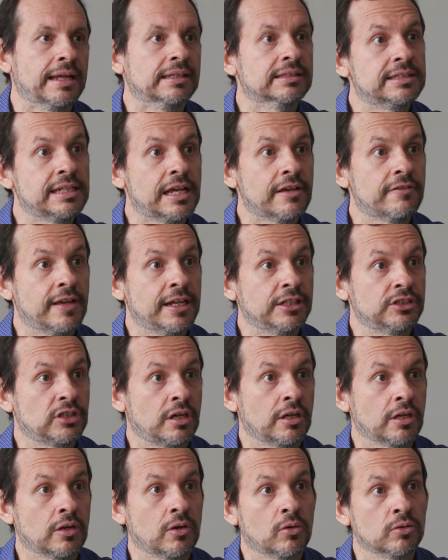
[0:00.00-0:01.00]
and CFA
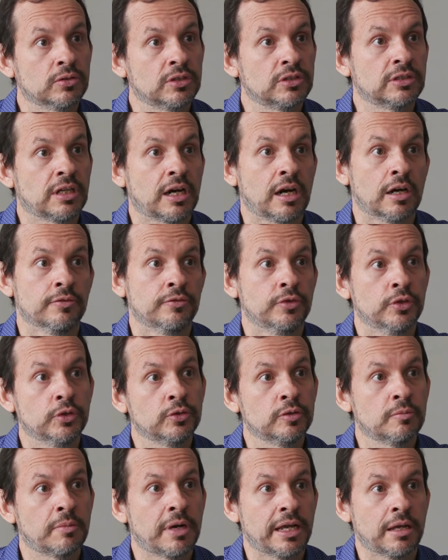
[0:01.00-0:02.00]
charter holders are
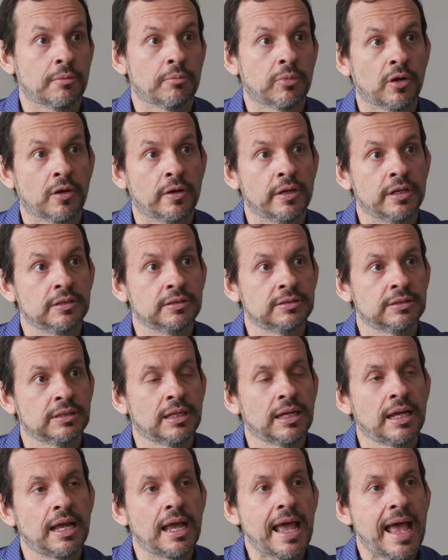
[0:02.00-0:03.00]
viewed by employers
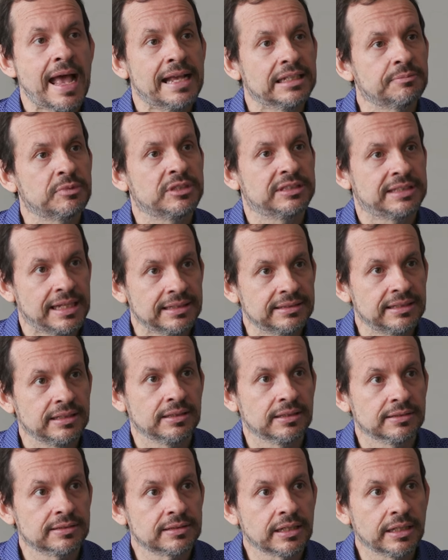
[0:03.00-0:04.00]
as
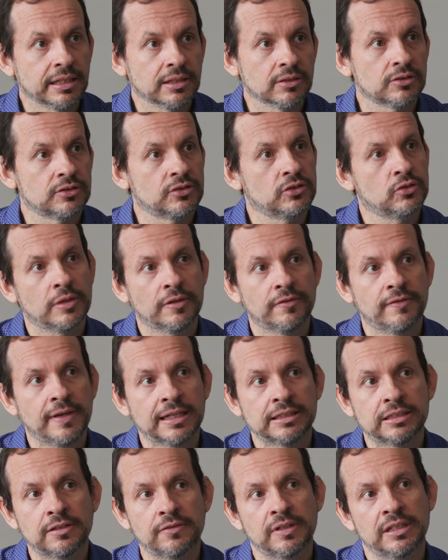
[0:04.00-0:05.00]
possessing the skills to
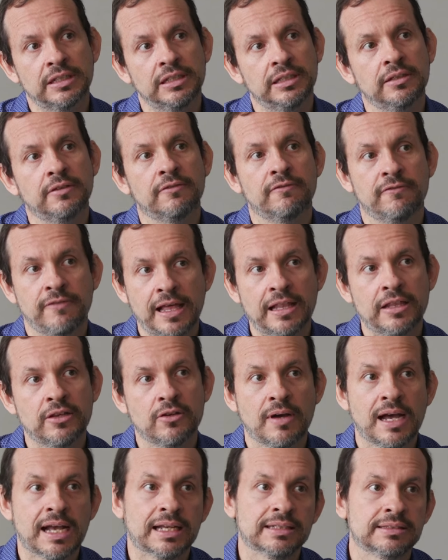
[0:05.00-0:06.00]
effectively
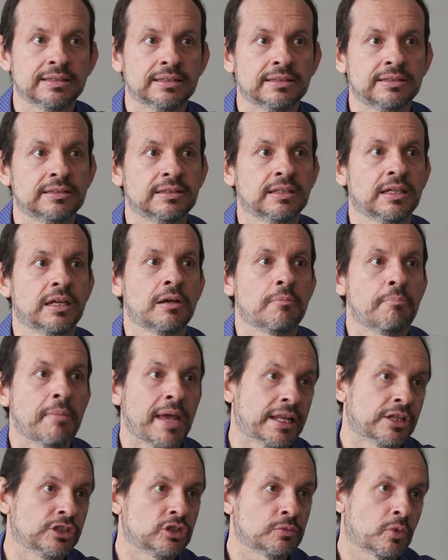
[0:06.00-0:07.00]
value assets,
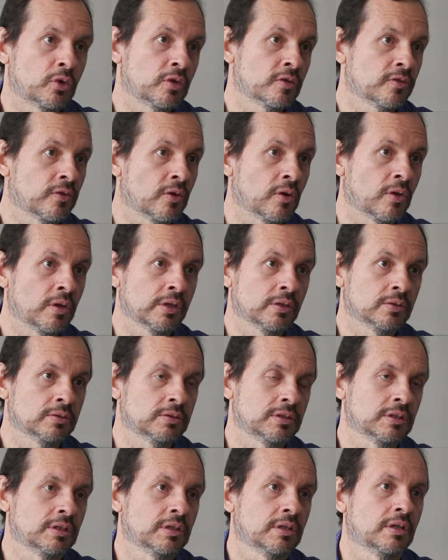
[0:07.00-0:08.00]
manage
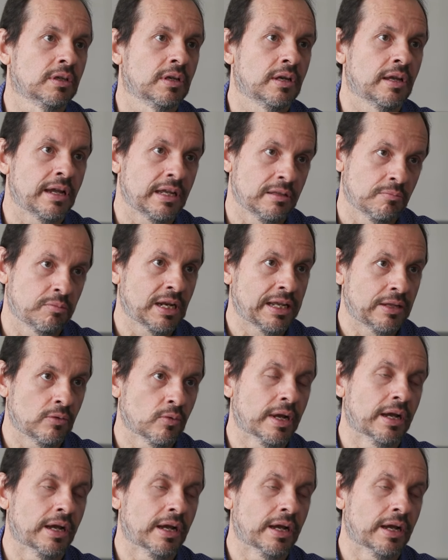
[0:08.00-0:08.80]
portfolios, and plan